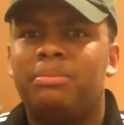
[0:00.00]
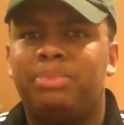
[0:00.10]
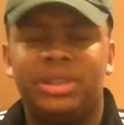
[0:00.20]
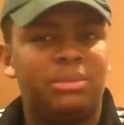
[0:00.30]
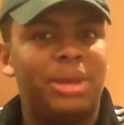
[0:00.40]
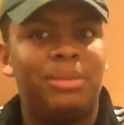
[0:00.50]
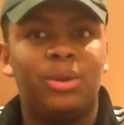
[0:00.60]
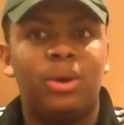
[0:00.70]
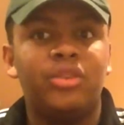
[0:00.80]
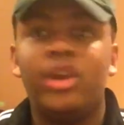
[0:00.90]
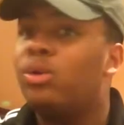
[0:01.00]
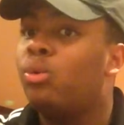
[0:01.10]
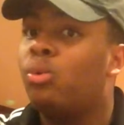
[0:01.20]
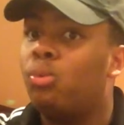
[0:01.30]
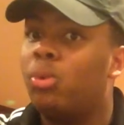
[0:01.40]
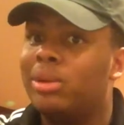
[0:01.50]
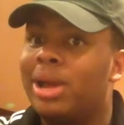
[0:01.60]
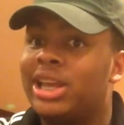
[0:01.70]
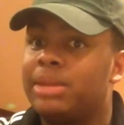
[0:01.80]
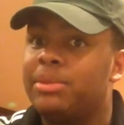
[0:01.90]
But you may be wondering, what am
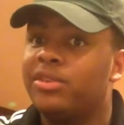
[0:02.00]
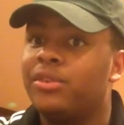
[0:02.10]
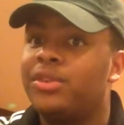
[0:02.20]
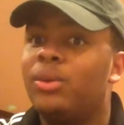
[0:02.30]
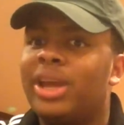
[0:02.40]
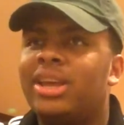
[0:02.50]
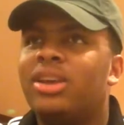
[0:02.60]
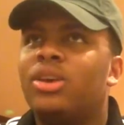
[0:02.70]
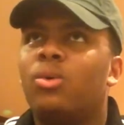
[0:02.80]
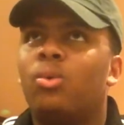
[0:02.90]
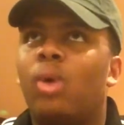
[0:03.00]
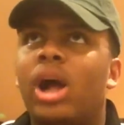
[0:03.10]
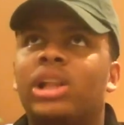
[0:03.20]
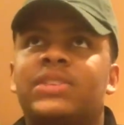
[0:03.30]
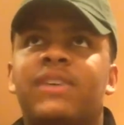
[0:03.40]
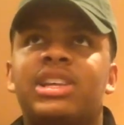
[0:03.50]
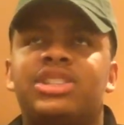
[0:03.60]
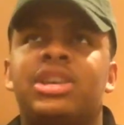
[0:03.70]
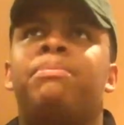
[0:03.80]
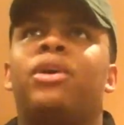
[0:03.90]
I going to be reviewing? Well, it's very
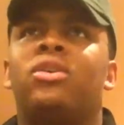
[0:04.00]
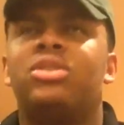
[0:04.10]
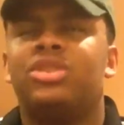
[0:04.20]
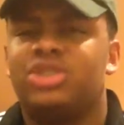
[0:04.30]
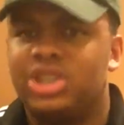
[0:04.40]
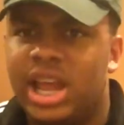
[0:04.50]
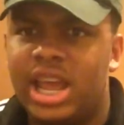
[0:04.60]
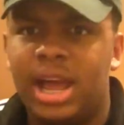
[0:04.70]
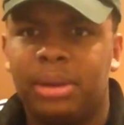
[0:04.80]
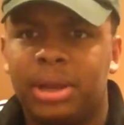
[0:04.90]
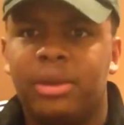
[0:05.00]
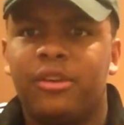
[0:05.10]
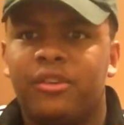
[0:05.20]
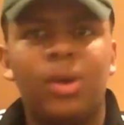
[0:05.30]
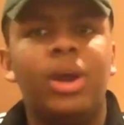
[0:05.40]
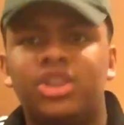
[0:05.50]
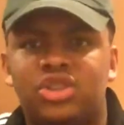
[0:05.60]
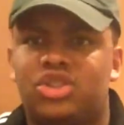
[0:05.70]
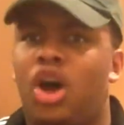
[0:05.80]
simple. Today I'm going to be reviewing,